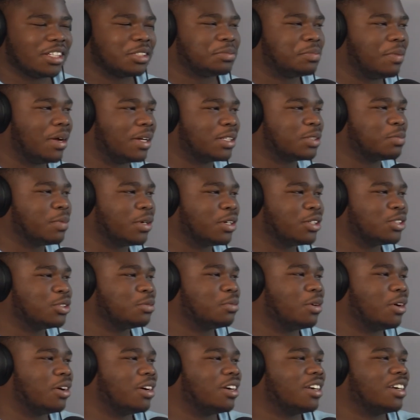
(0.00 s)
spiritual
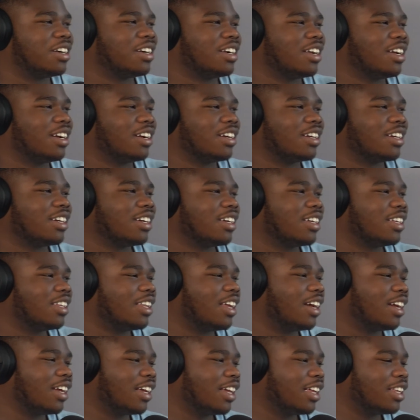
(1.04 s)
partner. Okay,
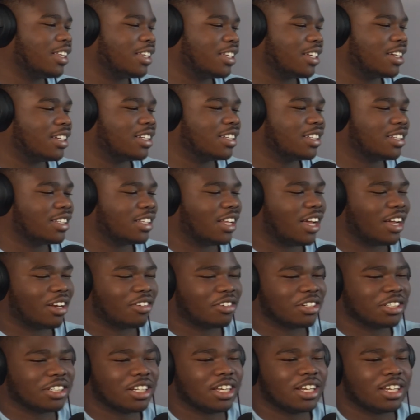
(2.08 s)
like in the like
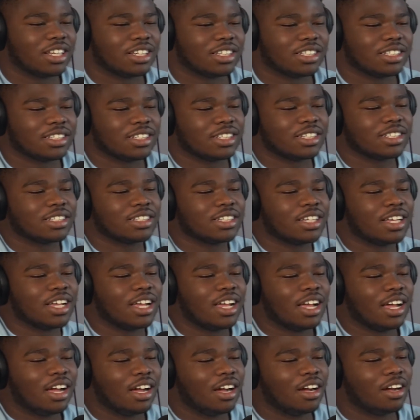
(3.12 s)
Christianity sense.
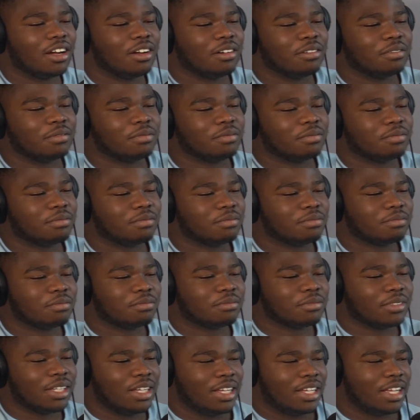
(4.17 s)

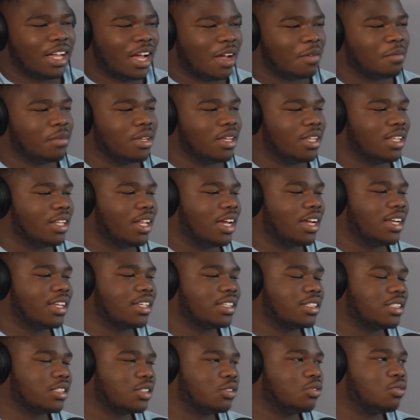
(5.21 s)
He got me like
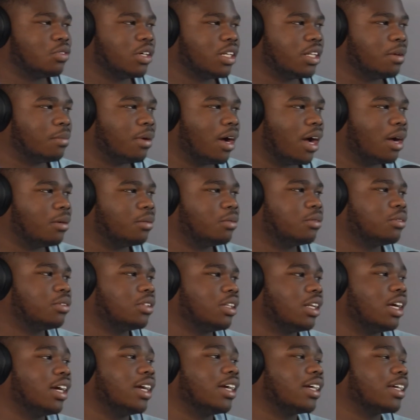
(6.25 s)
to read the Bible,
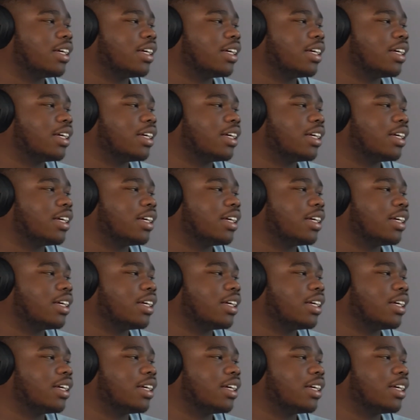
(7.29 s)
like